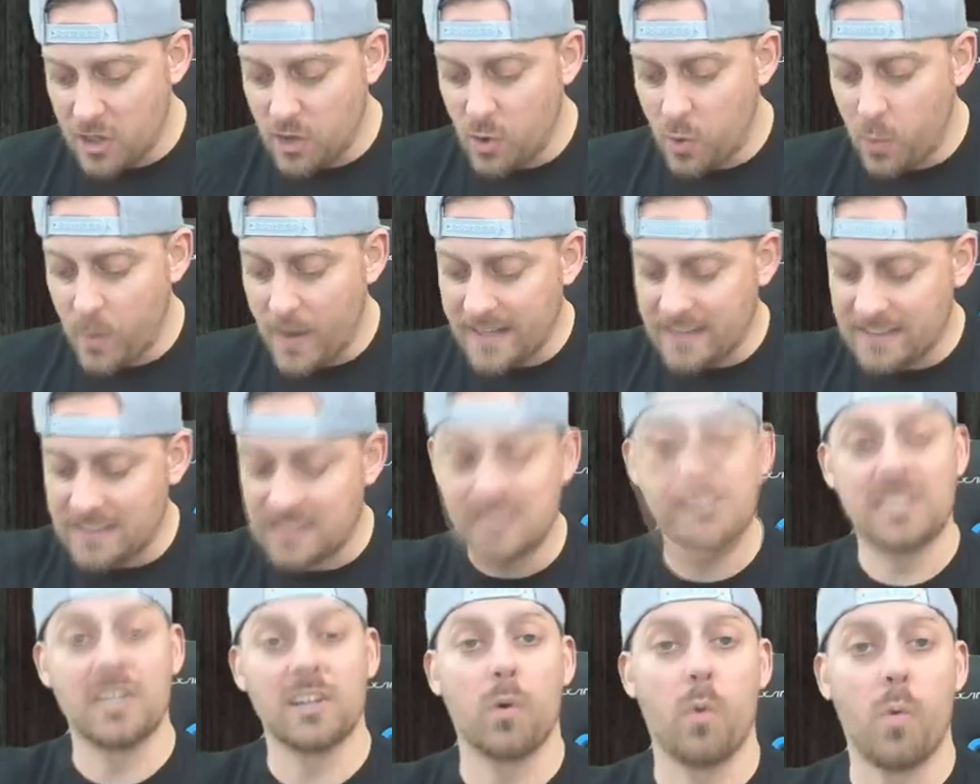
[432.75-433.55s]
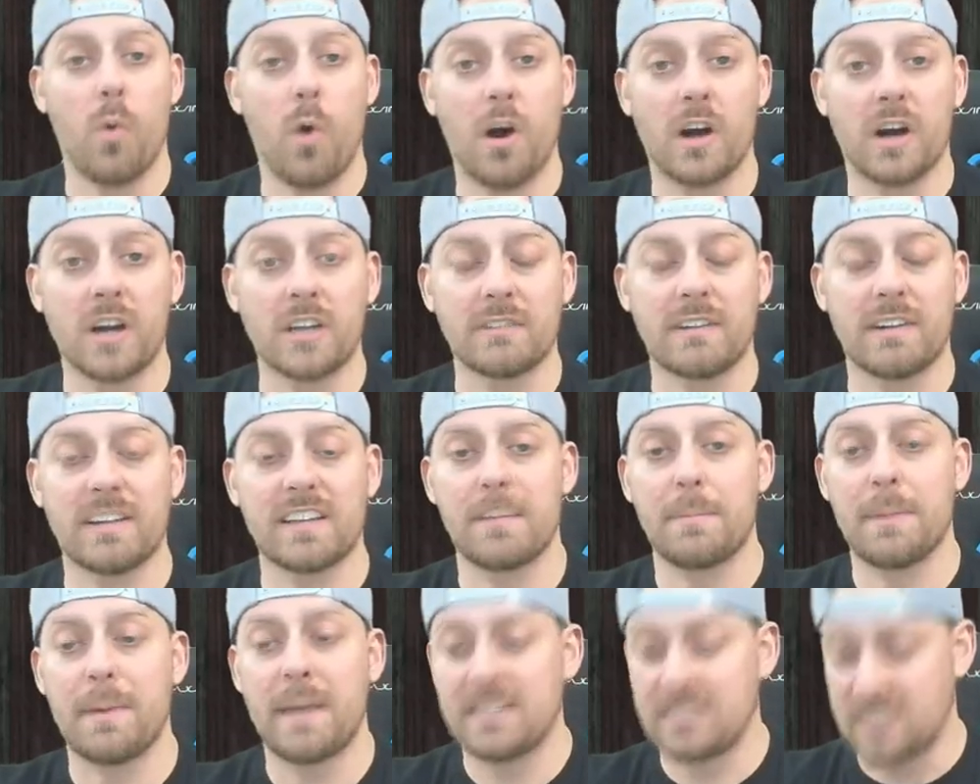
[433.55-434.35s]
Queen's still walking around
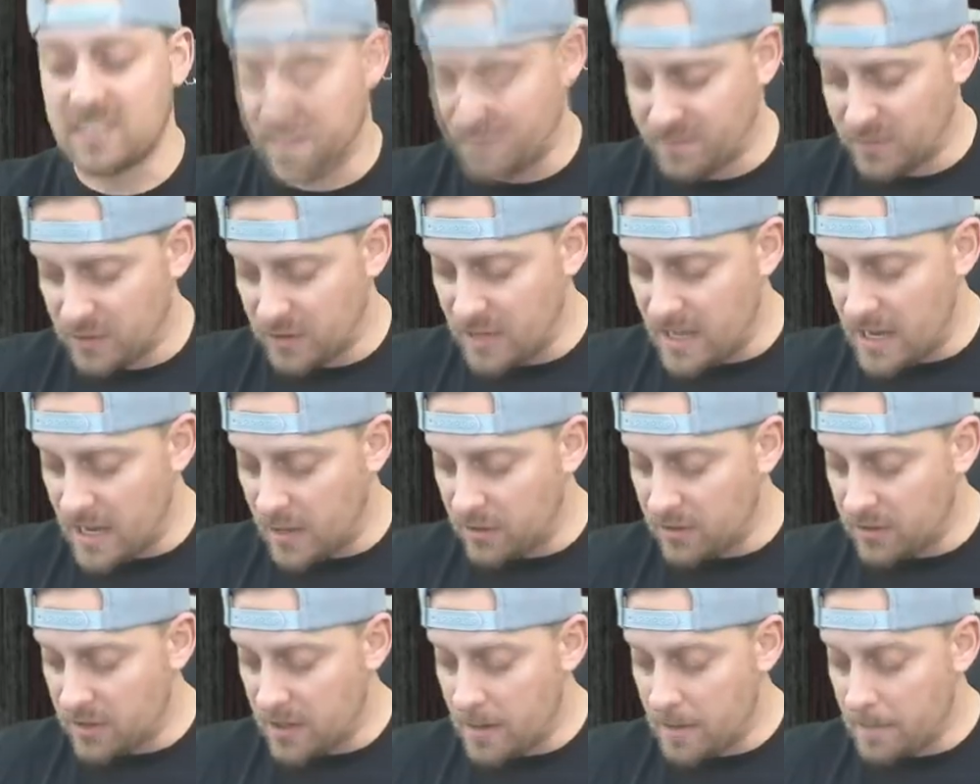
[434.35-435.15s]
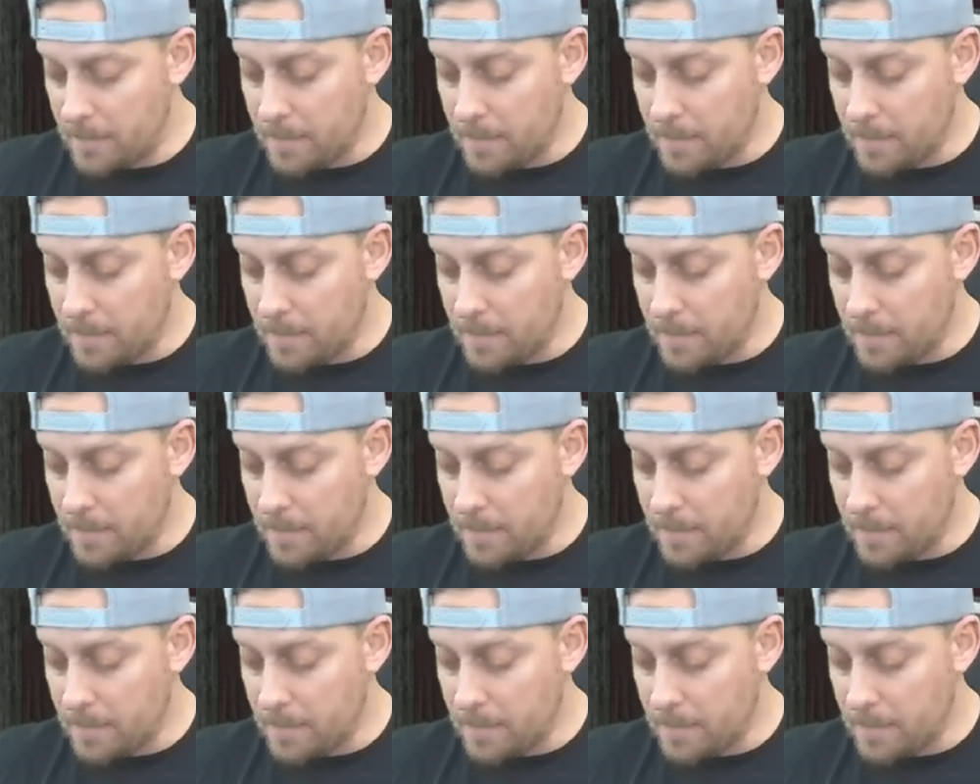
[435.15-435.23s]
the base at full health.